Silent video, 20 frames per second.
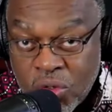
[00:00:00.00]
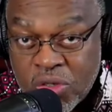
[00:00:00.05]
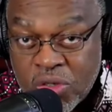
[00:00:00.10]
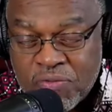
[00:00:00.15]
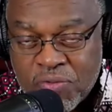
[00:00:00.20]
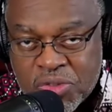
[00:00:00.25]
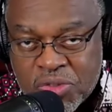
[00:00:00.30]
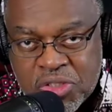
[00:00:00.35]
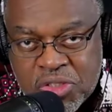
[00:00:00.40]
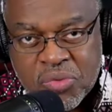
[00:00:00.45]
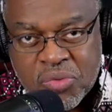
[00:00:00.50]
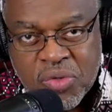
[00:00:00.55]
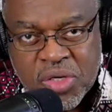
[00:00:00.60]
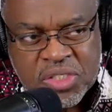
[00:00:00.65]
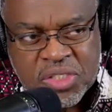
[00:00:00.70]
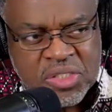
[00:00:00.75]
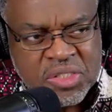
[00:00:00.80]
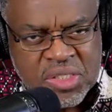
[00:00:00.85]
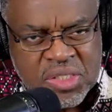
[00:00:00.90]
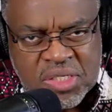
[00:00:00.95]
word for
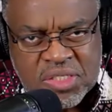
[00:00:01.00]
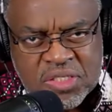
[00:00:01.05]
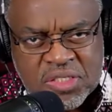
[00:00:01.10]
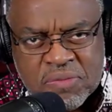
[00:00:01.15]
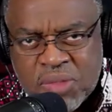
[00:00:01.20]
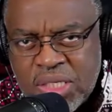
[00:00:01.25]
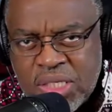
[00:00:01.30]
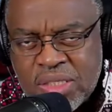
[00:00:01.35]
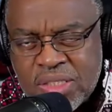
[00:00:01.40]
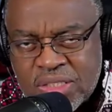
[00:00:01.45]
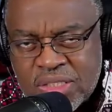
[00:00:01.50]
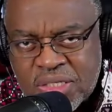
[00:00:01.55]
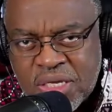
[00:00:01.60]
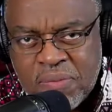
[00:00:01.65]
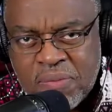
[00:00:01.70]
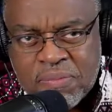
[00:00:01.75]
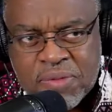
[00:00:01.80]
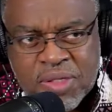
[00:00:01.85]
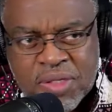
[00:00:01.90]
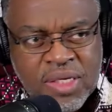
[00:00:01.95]
generation doesn't mean the
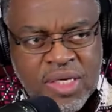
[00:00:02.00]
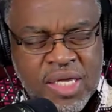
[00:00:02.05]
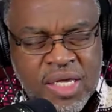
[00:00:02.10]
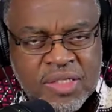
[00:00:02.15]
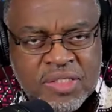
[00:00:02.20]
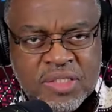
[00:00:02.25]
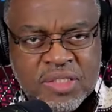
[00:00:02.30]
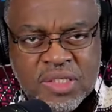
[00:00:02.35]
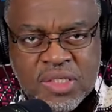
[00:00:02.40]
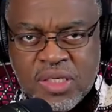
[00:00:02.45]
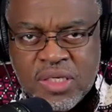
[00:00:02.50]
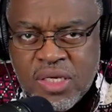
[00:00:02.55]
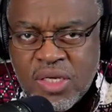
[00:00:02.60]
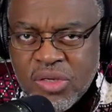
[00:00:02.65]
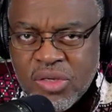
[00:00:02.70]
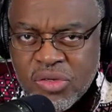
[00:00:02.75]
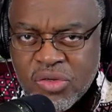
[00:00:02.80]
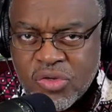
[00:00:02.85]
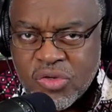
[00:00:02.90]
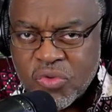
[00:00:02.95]
same thing as the
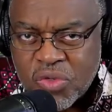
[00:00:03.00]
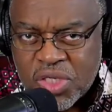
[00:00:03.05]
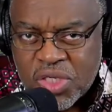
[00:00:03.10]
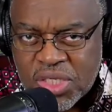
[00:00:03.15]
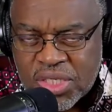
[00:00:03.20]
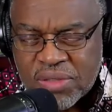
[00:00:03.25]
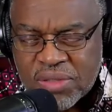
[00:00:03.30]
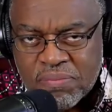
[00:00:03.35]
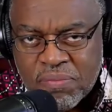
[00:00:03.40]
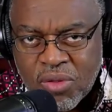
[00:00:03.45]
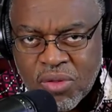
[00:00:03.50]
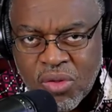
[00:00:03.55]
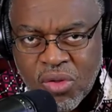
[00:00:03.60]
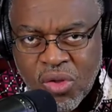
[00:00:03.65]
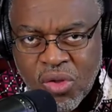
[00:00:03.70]
Greek.